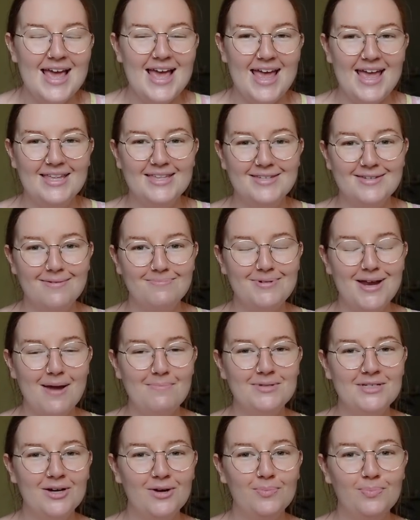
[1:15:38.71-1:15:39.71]
And
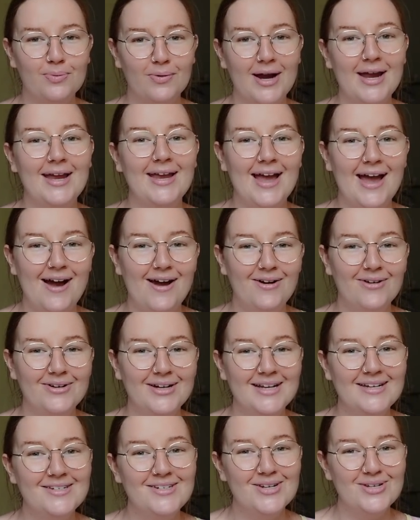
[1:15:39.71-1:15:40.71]
sometimes he'll break out
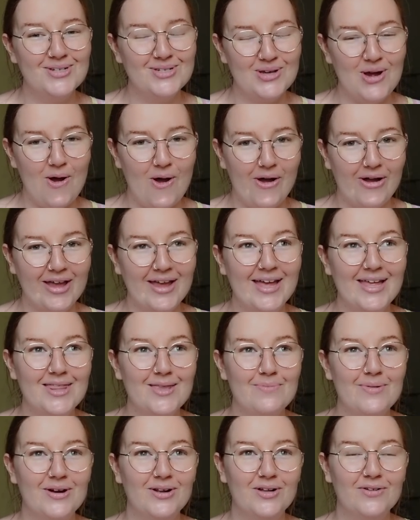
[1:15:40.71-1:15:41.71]
into song in
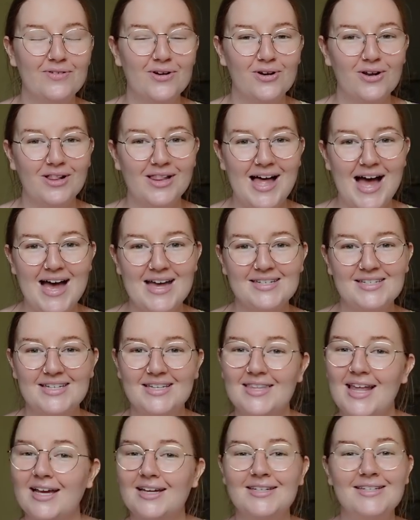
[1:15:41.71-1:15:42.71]
the middle of her class
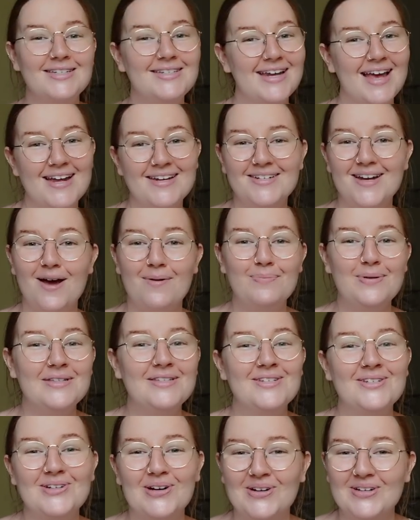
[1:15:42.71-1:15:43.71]
and like stand up and
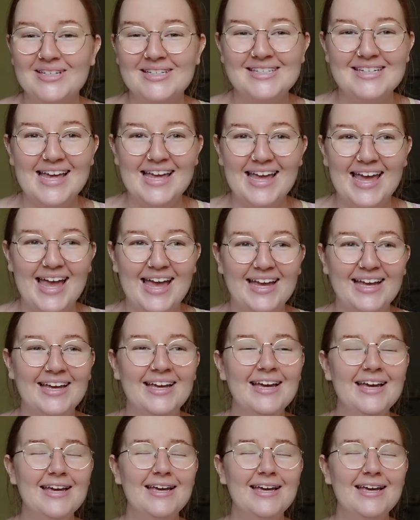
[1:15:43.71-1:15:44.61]
start singing. And